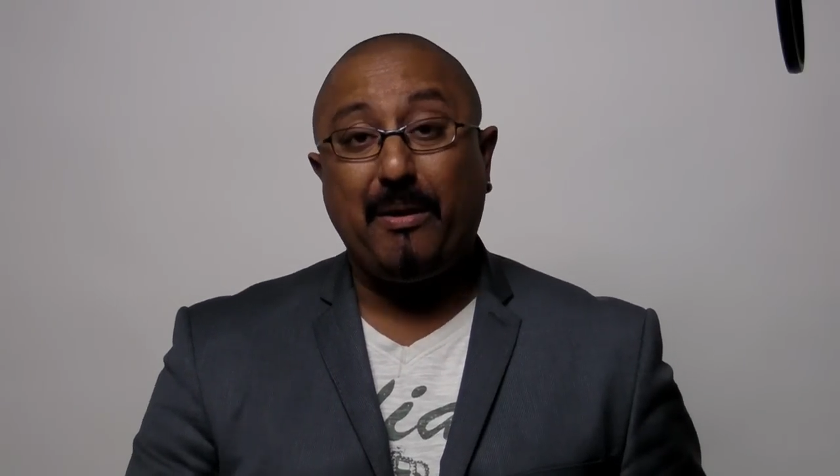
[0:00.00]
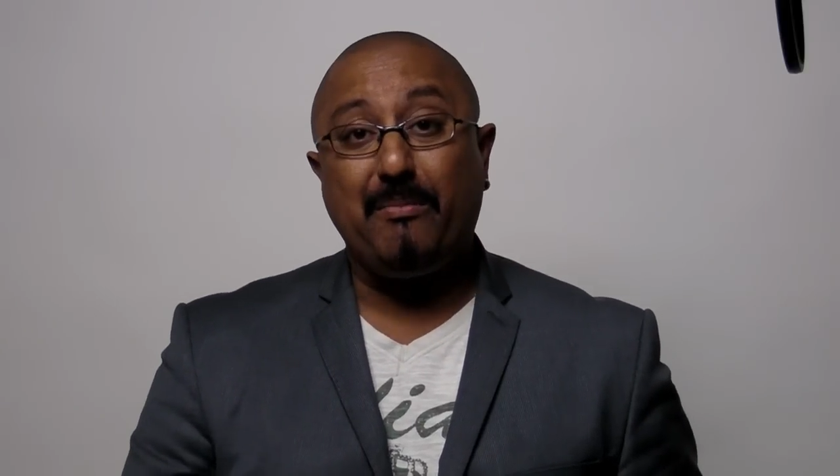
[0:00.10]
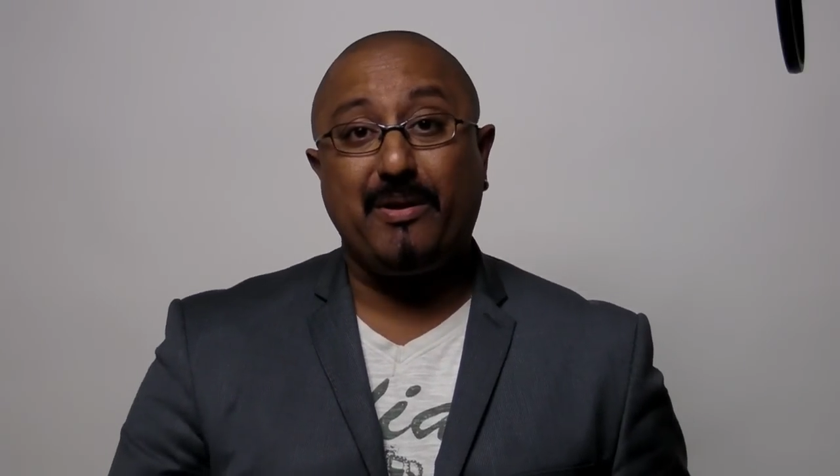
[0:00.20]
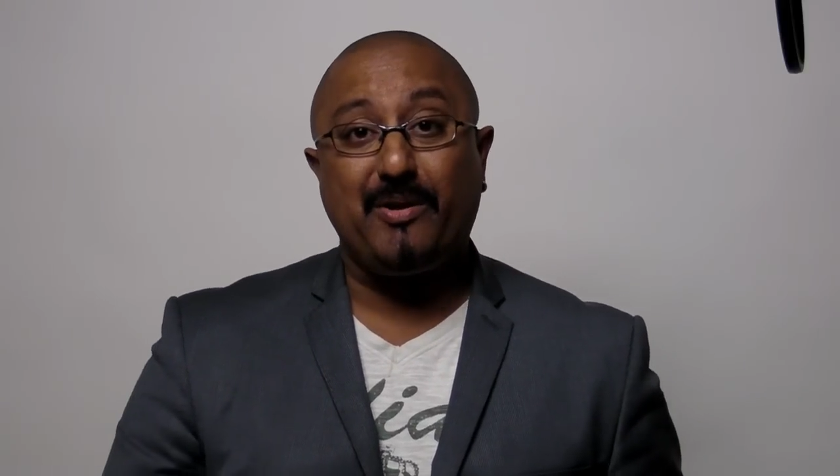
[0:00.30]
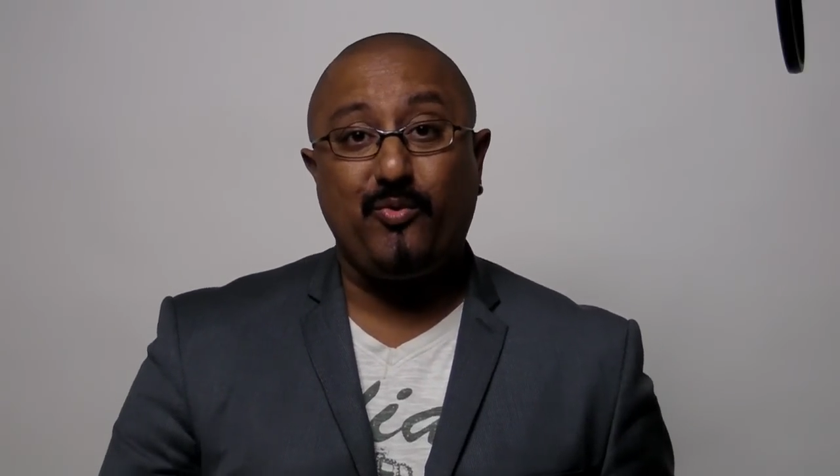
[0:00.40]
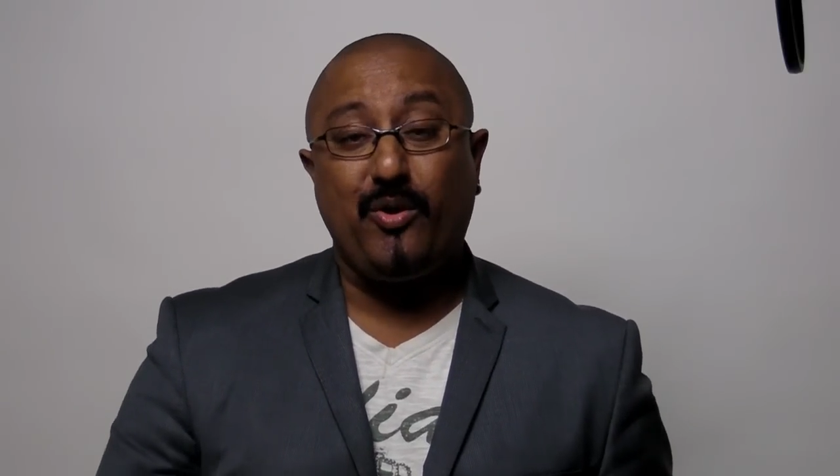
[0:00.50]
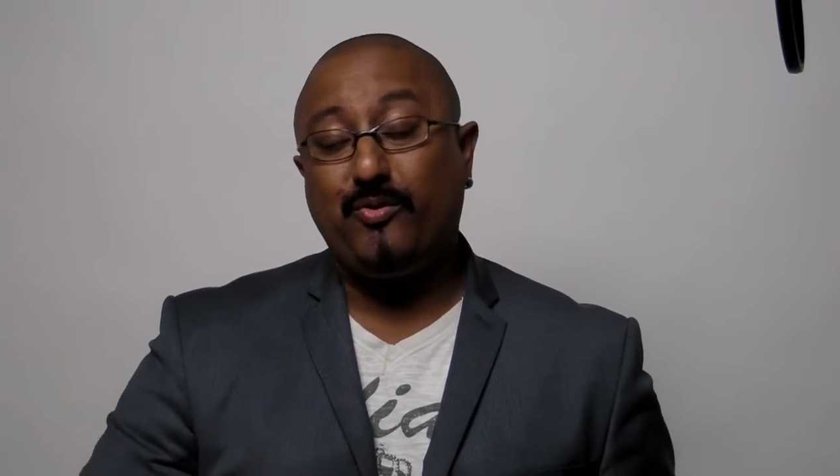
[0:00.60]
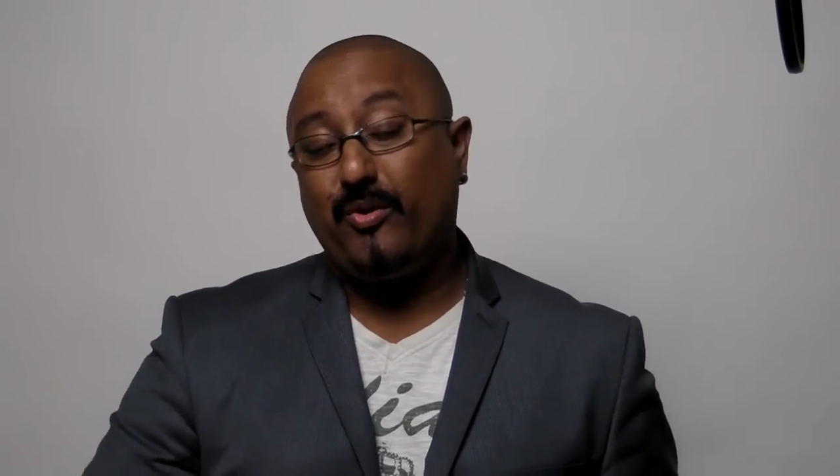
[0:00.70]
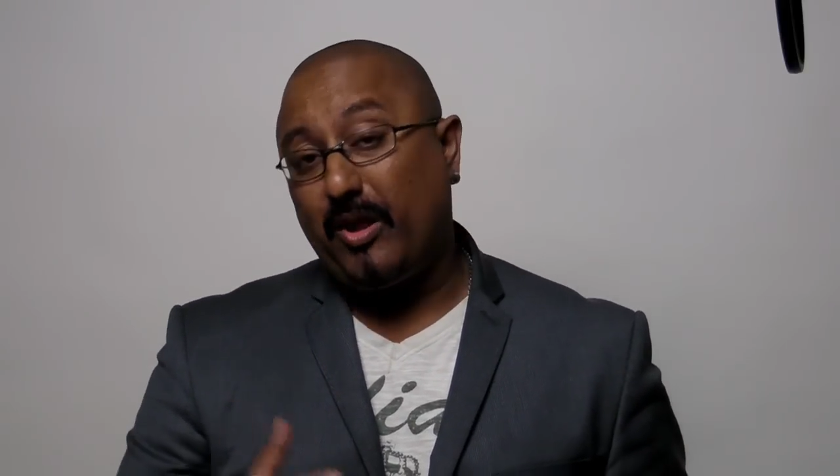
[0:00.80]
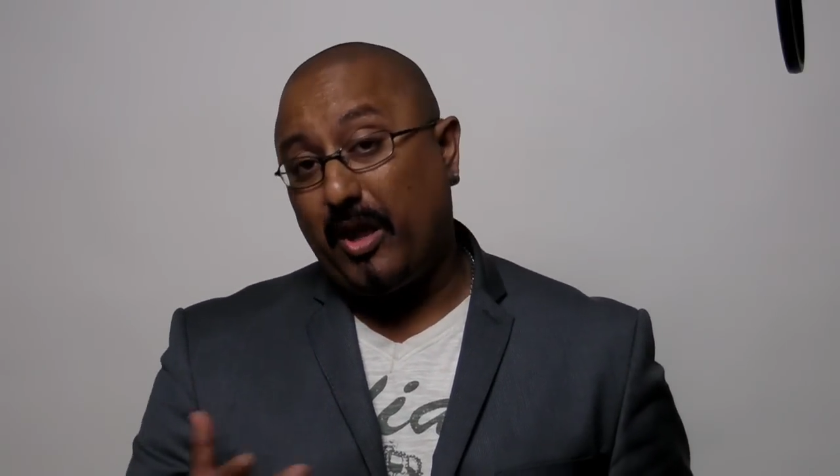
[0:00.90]
public as
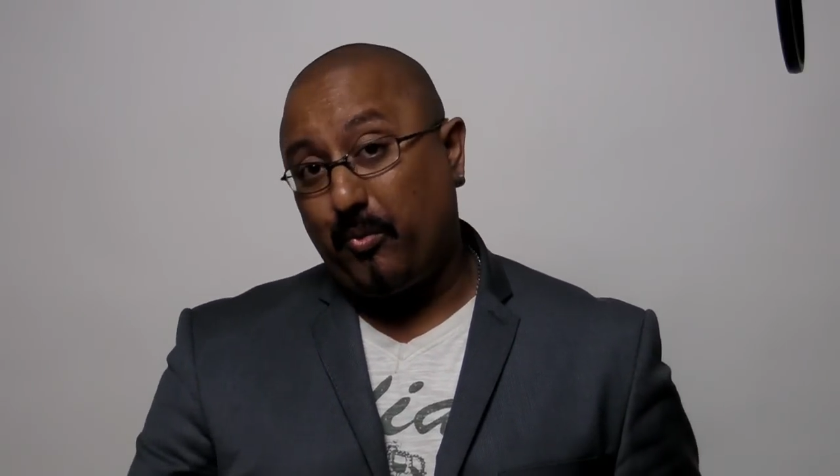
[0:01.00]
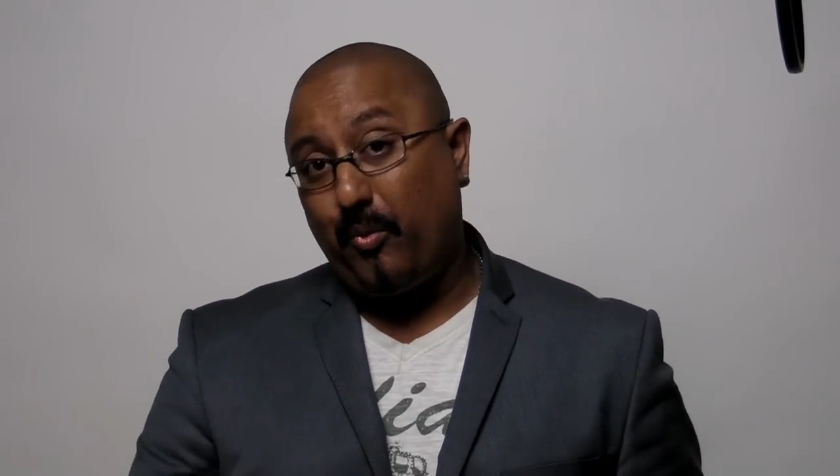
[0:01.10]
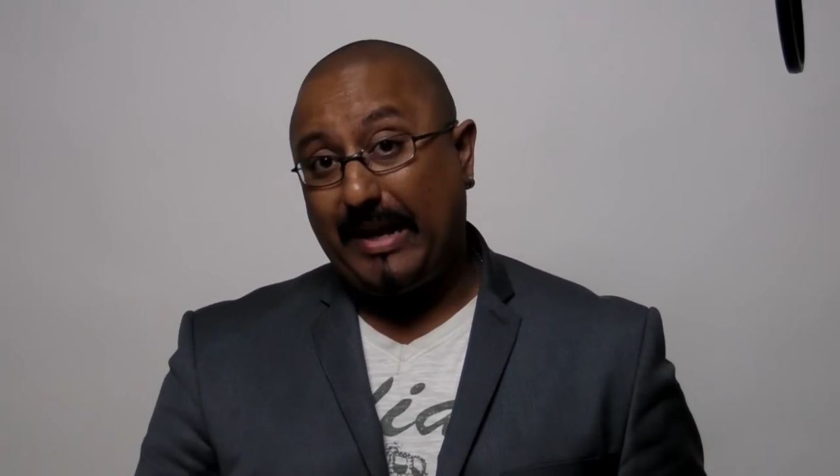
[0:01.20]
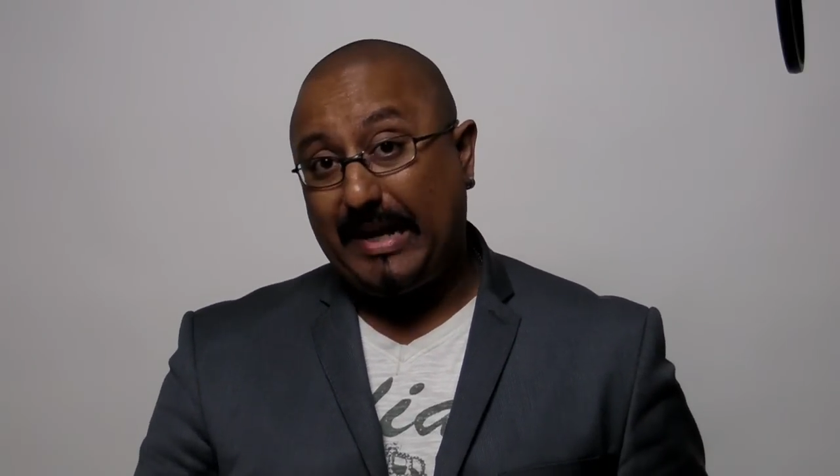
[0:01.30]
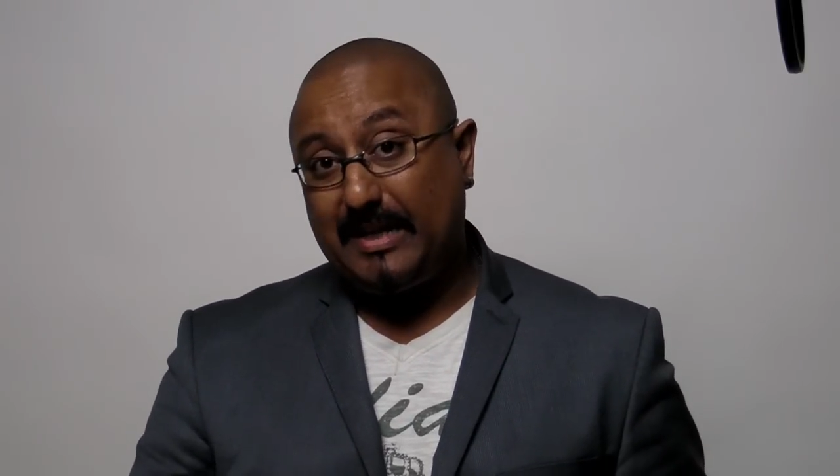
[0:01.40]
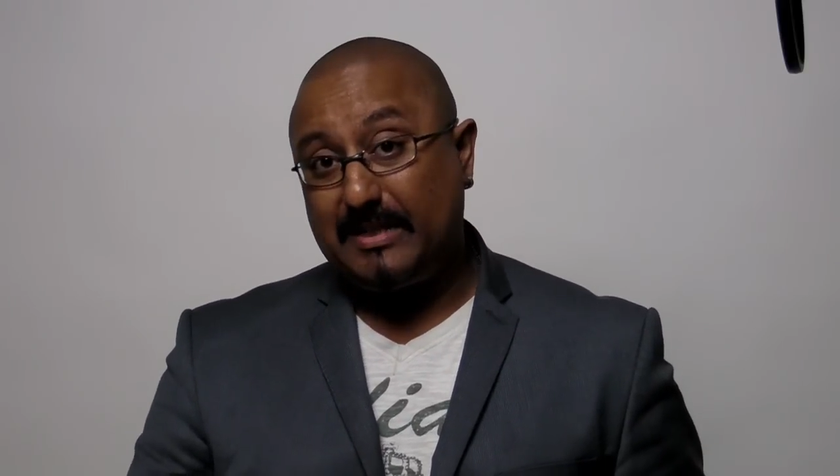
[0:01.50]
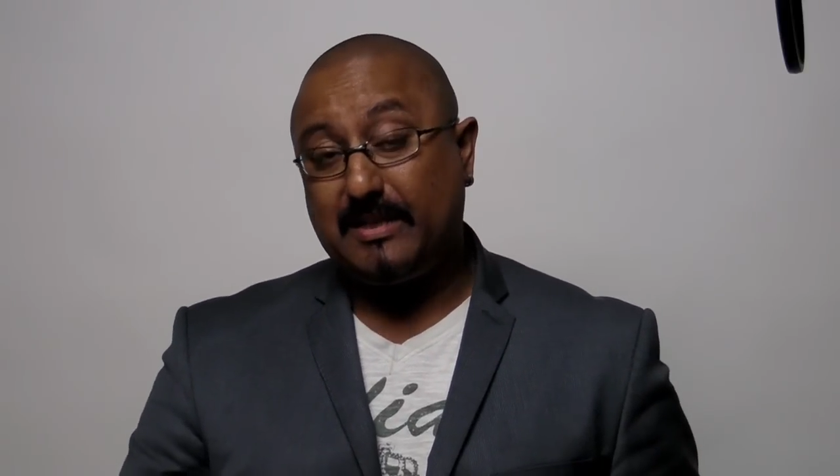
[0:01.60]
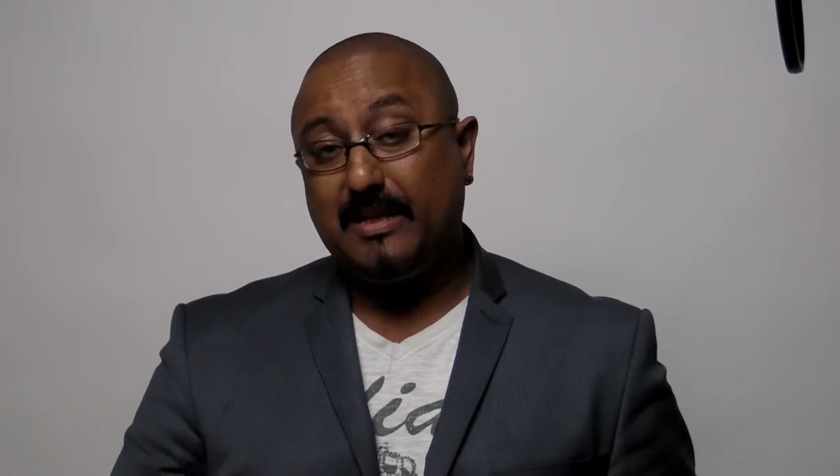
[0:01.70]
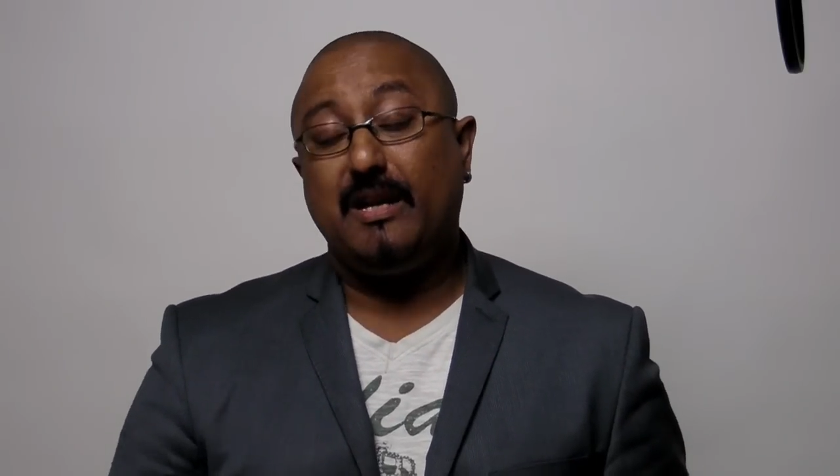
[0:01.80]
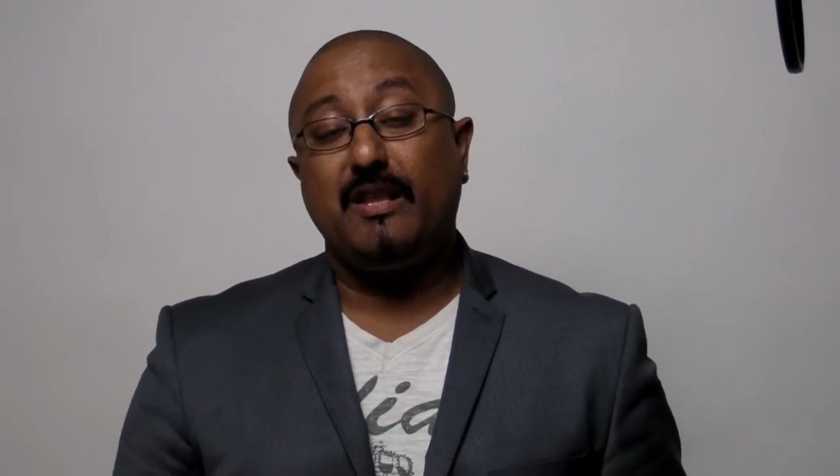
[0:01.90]
well, doing a lot of weddings,